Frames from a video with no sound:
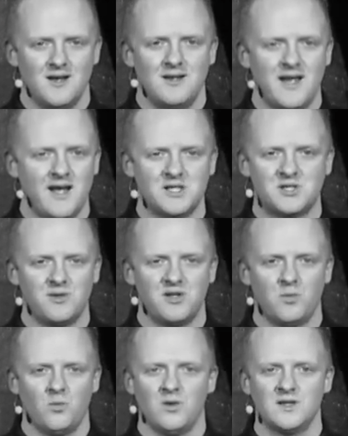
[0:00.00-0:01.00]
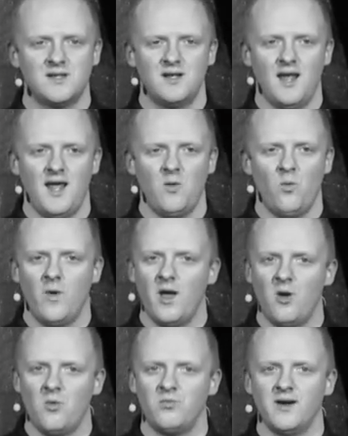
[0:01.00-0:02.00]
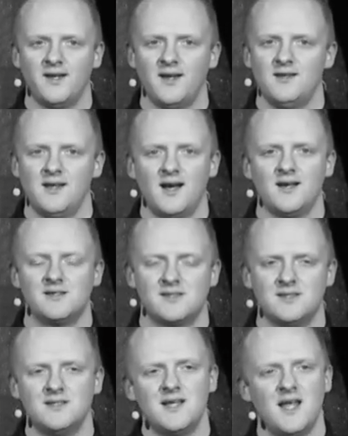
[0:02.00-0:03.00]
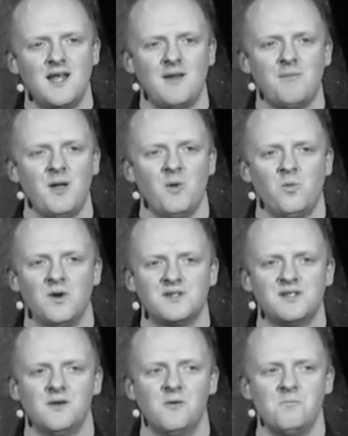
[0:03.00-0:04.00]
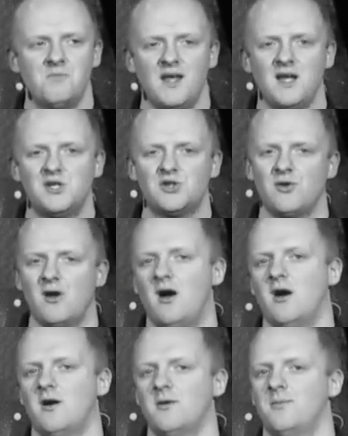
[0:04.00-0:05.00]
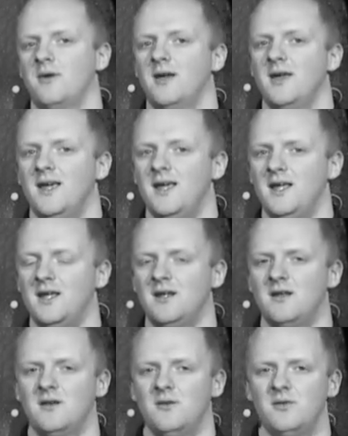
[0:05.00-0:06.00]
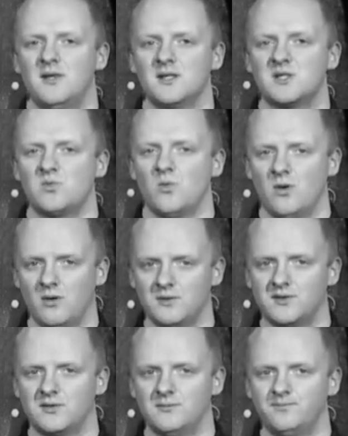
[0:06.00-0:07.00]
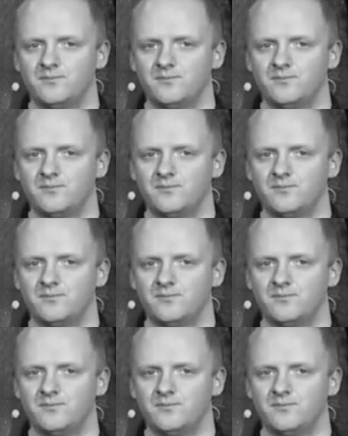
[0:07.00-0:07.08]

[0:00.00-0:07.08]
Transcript: Nazareth wasn't a well recognized name. It wasn't a major hub in this world.